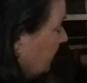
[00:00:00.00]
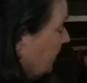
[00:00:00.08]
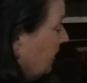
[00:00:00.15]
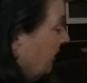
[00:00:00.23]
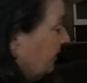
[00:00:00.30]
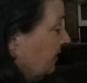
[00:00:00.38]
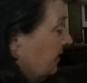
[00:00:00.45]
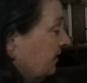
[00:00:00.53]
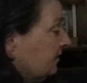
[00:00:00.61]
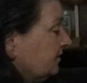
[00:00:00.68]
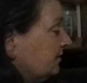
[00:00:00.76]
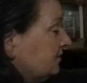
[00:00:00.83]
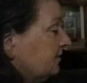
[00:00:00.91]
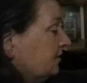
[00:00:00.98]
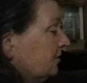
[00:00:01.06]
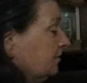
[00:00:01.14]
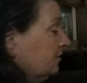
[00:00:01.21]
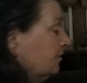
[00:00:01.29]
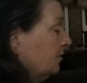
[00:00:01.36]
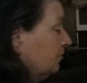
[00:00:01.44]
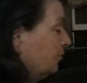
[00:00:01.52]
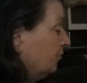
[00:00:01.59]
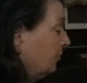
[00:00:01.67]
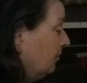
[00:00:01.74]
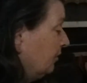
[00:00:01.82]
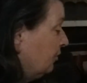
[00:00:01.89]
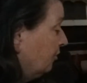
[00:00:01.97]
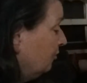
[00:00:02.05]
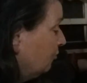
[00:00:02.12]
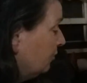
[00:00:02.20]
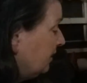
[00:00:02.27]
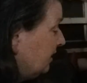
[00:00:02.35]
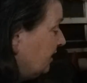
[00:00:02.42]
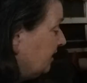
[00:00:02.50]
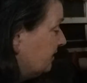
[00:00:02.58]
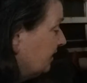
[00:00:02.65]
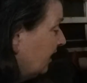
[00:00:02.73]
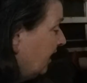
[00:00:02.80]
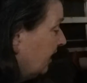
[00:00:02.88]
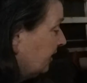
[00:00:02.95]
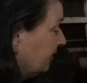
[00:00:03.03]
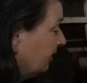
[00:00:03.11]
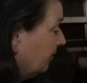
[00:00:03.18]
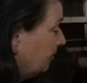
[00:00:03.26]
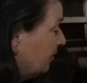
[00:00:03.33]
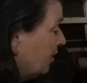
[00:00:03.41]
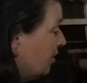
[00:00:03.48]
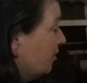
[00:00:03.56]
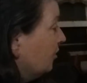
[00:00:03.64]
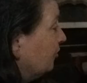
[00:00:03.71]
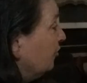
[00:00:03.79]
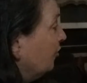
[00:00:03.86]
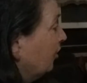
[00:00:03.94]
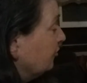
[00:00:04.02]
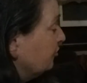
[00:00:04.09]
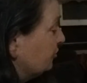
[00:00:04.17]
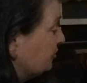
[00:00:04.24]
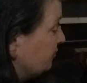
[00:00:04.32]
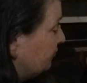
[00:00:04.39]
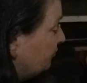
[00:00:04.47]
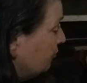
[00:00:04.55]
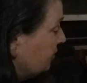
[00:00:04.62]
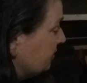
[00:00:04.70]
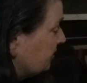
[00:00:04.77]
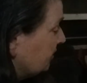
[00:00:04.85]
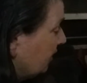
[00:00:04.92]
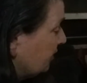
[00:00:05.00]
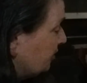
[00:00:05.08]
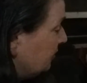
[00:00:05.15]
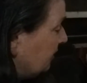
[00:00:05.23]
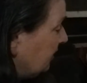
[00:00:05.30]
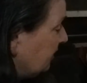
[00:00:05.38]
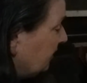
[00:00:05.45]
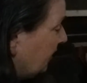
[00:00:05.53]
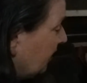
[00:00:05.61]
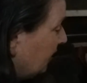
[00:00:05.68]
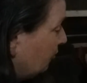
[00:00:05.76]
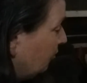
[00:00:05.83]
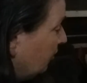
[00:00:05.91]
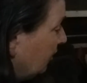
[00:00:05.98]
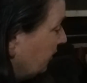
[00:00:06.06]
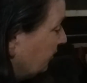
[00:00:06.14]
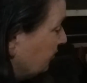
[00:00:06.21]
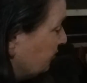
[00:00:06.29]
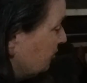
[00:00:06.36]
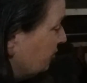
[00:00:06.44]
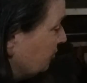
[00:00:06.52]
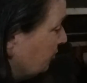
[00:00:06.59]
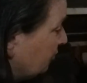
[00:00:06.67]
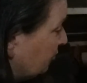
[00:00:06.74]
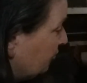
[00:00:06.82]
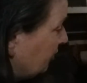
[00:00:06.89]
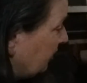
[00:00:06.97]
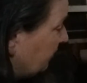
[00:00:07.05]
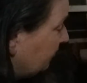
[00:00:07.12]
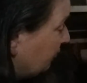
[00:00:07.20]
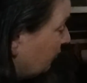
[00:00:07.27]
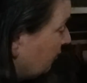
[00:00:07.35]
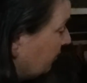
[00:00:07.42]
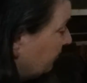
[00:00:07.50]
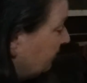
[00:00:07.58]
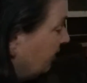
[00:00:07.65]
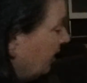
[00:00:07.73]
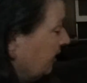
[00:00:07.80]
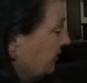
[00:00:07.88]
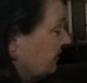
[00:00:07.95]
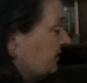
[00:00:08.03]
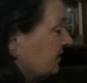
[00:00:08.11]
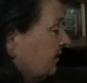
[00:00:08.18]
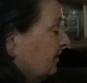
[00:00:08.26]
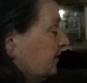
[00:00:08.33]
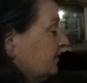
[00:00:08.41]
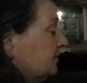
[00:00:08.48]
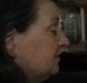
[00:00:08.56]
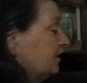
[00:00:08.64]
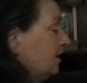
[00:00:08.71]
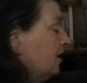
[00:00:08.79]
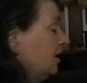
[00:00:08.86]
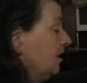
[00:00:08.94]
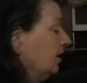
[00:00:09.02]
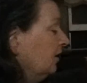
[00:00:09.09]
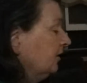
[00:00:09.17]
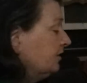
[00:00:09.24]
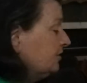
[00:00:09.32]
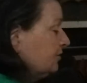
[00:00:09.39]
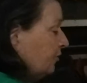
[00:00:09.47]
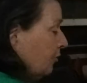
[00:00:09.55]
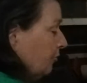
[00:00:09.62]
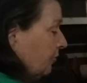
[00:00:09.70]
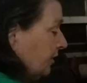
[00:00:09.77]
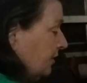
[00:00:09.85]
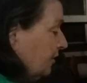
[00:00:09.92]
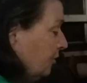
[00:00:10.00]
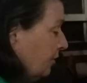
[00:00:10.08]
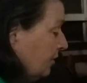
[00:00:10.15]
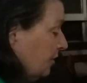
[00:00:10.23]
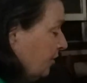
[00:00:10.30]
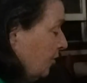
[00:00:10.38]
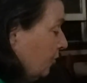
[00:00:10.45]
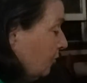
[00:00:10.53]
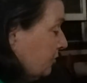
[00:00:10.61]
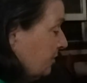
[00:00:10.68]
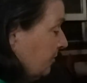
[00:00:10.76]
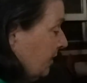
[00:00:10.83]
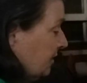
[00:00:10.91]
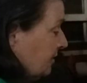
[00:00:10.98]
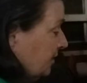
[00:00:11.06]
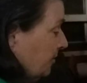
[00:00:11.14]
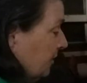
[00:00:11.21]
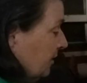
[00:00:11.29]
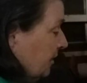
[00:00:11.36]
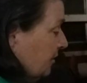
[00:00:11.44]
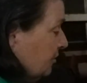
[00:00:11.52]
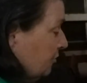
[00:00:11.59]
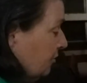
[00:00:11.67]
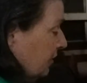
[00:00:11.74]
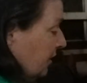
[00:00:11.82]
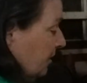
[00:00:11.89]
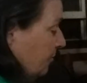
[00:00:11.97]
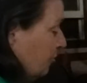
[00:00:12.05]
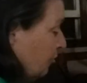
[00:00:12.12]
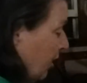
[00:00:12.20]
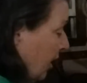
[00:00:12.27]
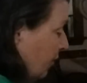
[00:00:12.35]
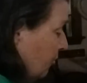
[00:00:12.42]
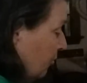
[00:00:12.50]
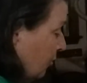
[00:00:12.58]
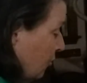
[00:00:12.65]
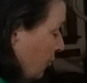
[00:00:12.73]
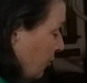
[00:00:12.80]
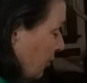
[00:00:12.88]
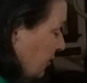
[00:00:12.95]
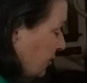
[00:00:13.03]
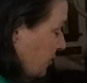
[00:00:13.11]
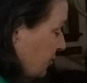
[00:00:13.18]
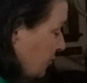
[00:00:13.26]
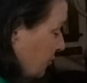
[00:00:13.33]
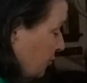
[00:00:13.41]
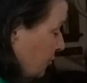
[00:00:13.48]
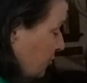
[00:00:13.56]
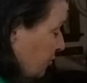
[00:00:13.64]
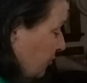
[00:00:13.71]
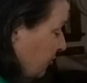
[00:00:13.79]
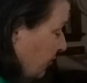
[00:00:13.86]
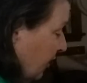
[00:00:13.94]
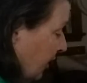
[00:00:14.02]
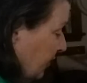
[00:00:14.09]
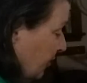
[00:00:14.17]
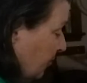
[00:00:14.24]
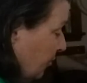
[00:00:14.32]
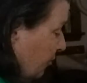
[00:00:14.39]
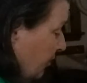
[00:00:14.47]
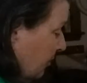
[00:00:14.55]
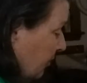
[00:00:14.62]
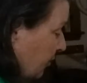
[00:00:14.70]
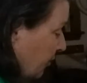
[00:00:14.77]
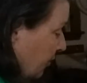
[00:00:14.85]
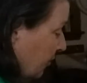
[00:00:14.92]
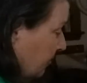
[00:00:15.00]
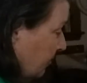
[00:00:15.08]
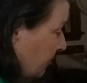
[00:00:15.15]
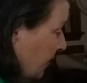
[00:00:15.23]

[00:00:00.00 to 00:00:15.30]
get this perimeter, we need to add up not just 4 sides, we need to add 1, 2, 3, 4, 5 sides. Let's start right here at the nose. It makes it a bit easier to keep track. We're going to find the perimeter,